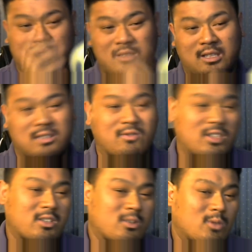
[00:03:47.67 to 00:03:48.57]
That's a
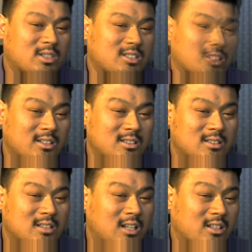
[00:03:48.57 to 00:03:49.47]
very good question.
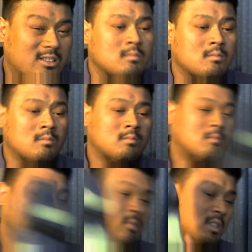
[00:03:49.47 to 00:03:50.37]
Now let's explain
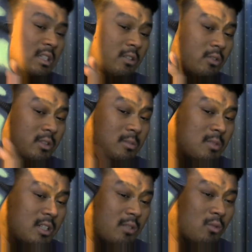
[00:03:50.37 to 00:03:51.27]
why. Now to
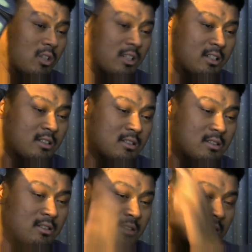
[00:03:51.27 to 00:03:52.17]
explain why,
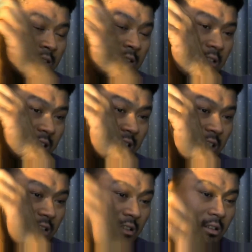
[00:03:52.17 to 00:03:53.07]
the
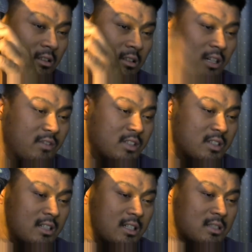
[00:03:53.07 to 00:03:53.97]
heel
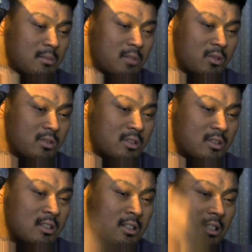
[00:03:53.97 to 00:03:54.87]
obviously has the most
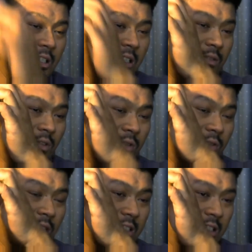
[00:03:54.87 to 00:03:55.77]
and the
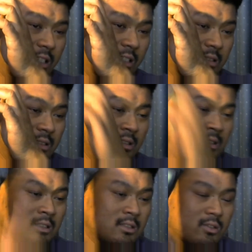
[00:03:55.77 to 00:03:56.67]
forefoot has less.
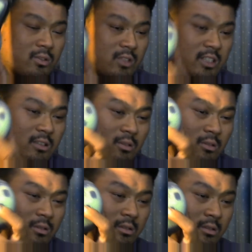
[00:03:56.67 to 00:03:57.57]
So the
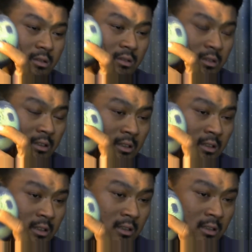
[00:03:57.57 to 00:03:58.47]
heel,
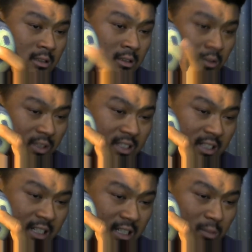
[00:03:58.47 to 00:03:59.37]
the reason
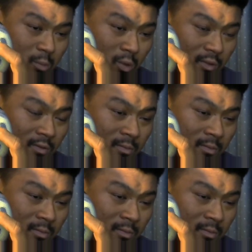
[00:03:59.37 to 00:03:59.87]
it has more